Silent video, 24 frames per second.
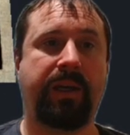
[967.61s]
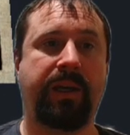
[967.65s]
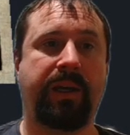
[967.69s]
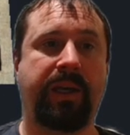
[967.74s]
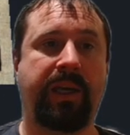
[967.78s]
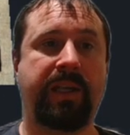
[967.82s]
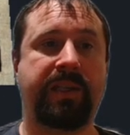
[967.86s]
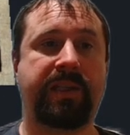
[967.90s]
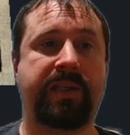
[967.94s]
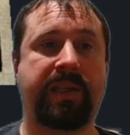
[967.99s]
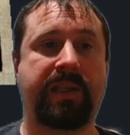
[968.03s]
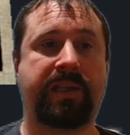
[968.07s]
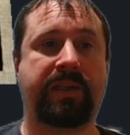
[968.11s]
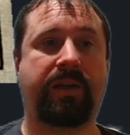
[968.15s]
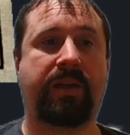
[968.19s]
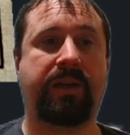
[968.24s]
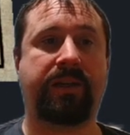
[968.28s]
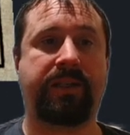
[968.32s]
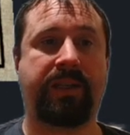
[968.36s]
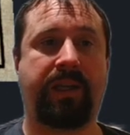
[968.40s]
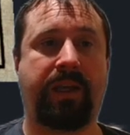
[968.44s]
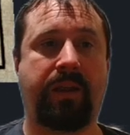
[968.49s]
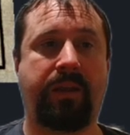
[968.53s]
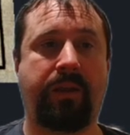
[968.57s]
is this
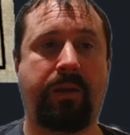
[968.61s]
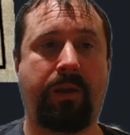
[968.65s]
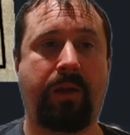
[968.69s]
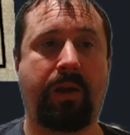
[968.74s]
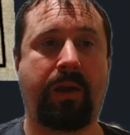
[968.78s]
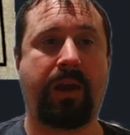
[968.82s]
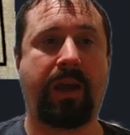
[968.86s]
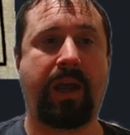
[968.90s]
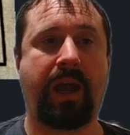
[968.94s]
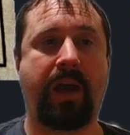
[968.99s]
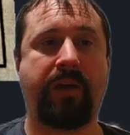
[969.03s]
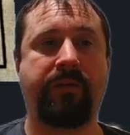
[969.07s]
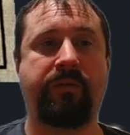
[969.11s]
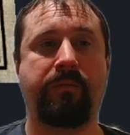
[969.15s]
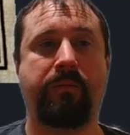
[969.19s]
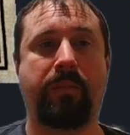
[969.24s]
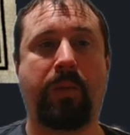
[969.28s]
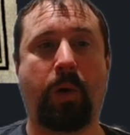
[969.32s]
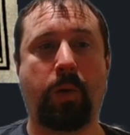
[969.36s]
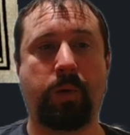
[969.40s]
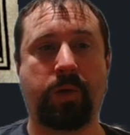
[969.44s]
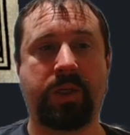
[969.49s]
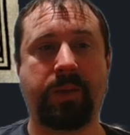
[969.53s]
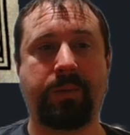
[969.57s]
idea that you can have
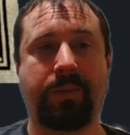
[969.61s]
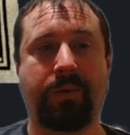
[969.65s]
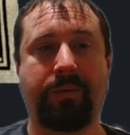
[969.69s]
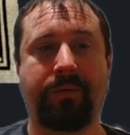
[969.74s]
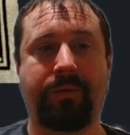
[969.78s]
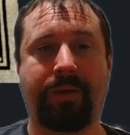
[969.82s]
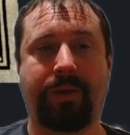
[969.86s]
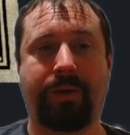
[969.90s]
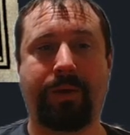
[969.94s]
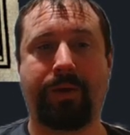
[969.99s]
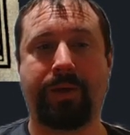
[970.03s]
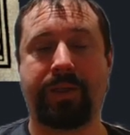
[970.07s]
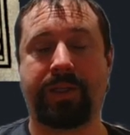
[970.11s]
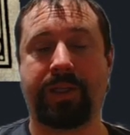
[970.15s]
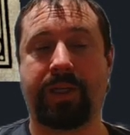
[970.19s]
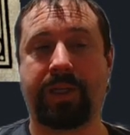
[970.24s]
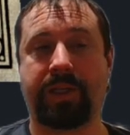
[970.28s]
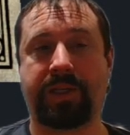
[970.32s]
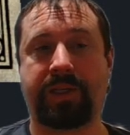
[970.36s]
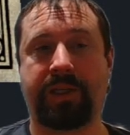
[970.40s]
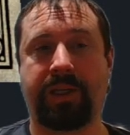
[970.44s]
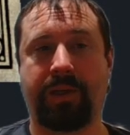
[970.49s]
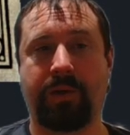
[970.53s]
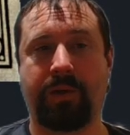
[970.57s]
multiple views in a
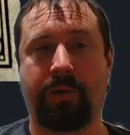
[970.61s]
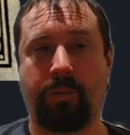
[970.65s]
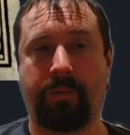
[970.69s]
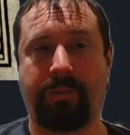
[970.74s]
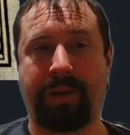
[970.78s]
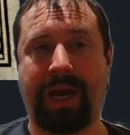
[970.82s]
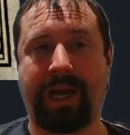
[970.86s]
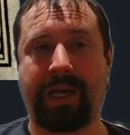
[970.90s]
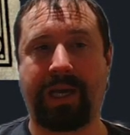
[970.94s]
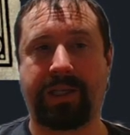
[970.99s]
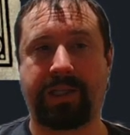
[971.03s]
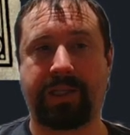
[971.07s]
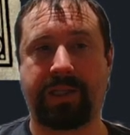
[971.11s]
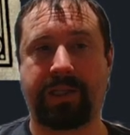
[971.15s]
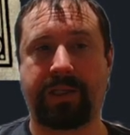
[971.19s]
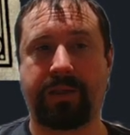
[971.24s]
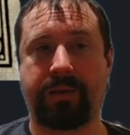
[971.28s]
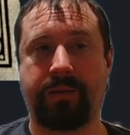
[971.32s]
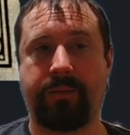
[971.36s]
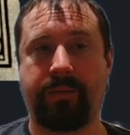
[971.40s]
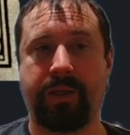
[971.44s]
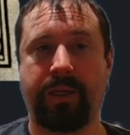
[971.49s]
single base.